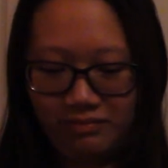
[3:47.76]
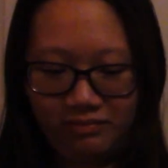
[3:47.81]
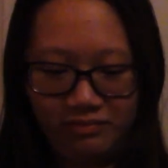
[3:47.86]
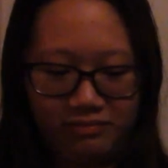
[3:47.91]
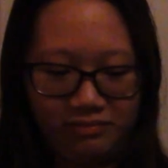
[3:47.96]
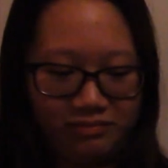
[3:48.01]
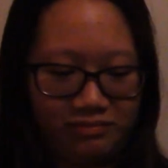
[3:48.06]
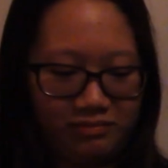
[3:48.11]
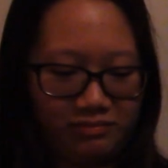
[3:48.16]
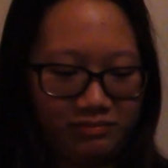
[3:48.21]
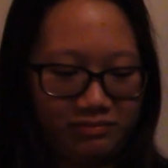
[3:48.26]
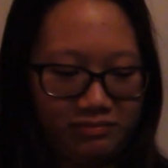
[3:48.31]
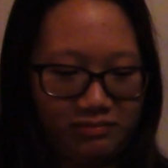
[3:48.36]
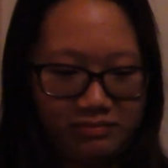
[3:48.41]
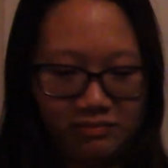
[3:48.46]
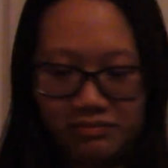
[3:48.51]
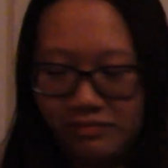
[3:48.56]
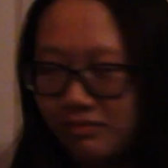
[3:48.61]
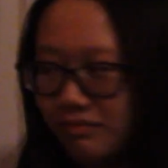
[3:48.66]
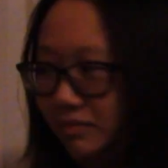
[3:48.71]

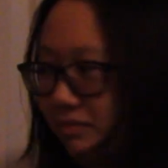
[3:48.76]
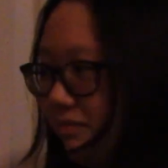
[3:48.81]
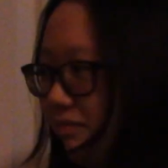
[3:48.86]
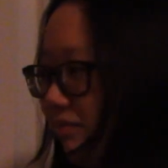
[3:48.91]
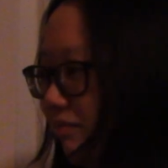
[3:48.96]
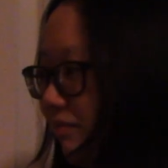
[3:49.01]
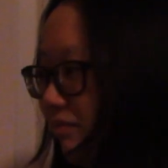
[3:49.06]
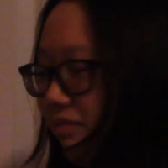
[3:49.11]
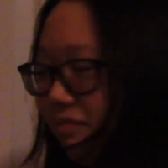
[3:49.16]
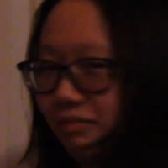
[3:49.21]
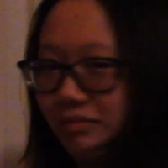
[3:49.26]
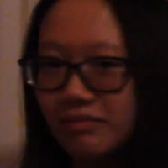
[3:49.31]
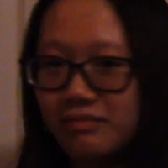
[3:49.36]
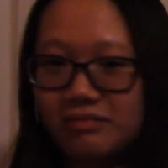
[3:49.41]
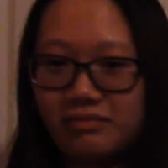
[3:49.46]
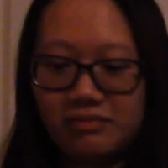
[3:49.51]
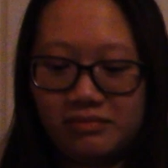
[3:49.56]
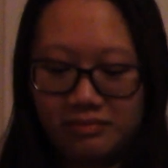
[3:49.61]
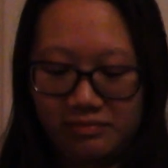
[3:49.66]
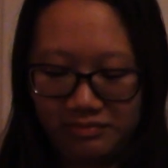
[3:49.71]

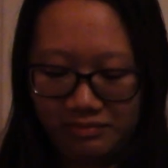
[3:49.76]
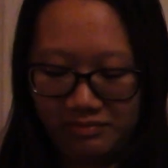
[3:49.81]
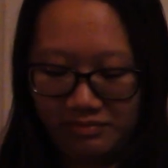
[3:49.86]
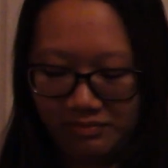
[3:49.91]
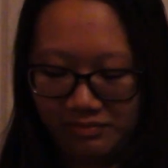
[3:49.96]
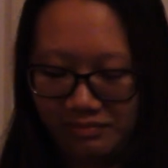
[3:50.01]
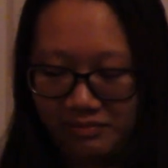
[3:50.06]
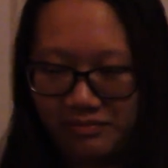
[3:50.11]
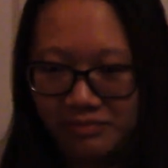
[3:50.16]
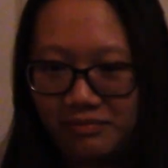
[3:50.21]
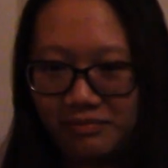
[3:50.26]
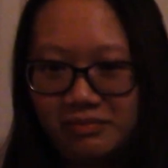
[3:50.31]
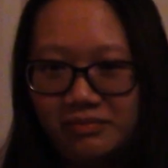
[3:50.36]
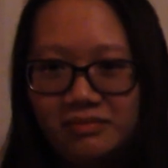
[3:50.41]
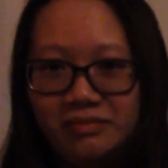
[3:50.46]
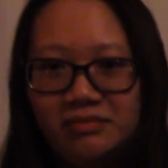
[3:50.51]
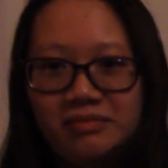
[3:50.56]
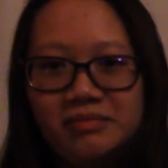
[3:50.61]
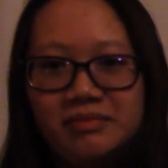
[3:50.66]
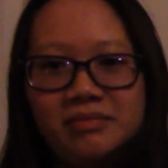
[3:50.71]

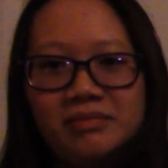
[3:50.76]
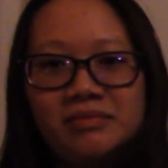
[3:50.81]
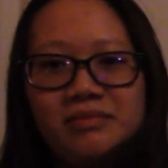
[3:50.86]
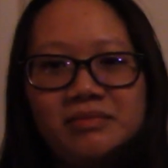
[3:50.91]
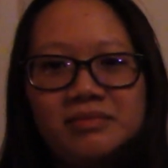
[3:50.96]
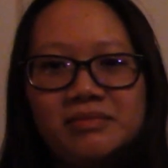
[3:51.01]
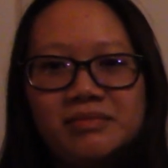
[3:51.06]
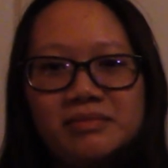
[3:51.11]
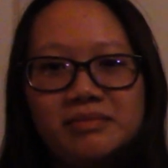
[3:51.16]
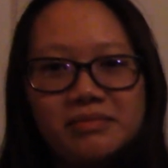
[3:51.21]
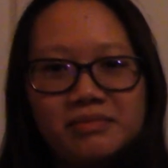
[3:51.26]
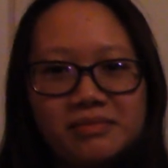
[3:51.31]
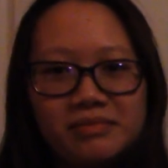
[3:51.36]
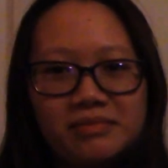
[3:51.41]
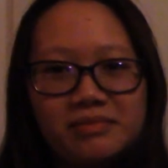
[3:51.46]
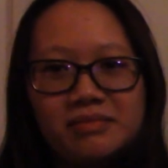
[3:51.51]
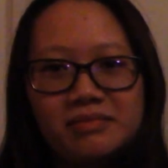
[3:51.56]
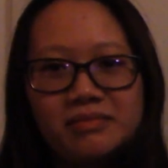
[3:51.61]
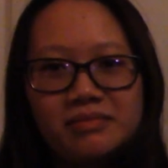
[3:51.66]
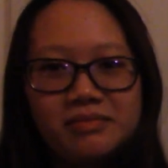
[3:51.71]

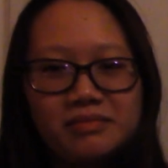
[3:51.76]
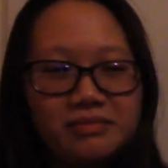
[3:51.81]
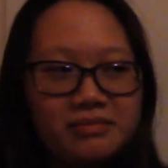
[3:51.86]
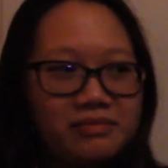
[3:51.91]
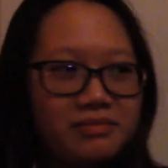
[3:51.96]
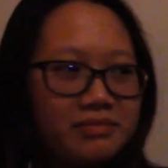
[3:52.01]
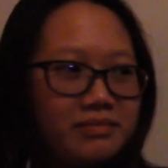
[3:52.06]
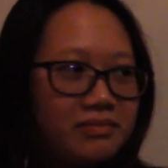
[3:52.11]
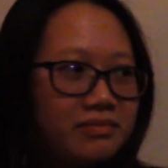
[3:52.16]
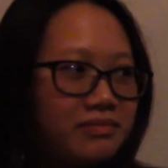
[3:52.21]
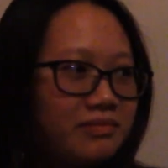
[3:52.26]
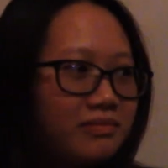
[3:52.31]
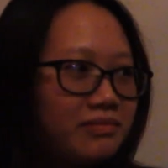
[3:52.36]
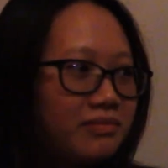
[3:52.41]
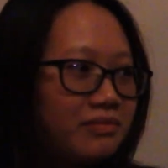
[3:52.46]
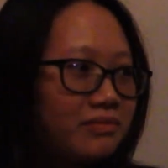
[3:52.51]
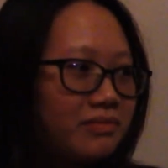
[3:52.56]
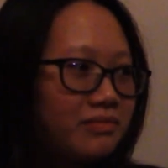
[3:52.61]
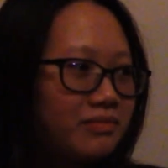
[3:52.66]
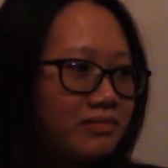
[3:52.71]

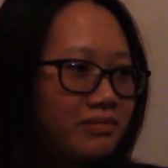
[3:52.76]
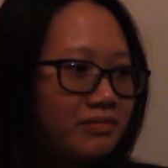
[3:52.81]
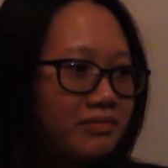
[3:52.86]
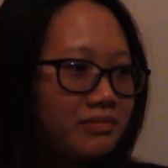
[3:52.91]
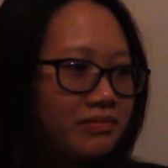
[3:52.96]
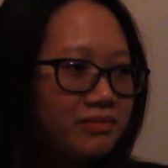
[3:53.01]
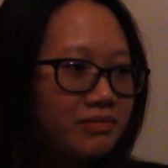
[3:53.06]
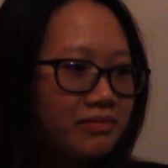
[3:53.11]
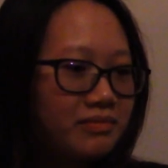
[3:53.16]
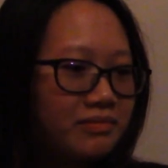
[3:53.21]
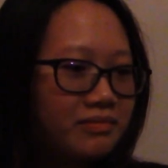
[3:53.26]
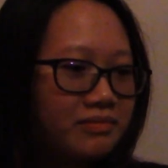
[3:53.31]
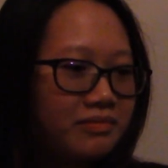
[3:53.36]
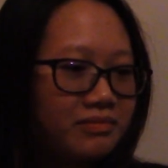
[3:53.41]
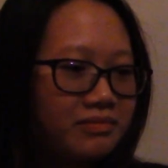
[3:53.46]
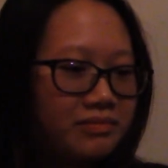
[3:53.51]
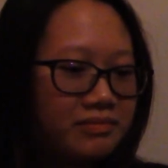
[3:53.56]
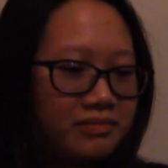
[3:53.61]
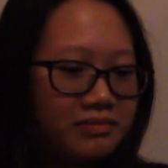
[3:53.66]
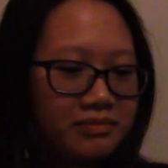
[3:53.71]

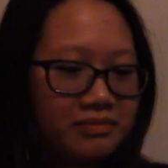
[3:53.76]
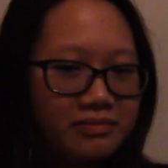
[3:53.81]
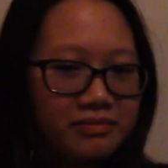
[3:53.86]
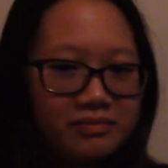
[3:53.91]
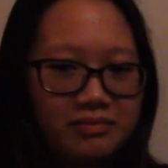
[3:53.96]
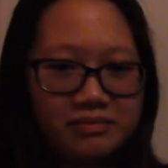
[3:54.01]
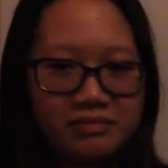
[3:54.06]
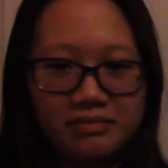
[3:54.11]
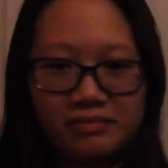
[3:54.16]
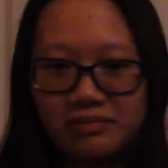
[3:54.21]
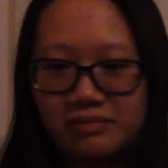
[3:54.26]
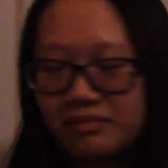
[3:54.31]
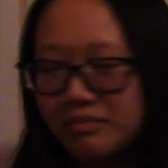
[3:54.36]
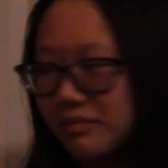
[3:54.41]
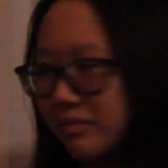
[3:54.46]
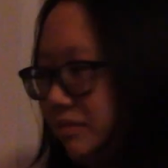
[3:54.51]
[no speech]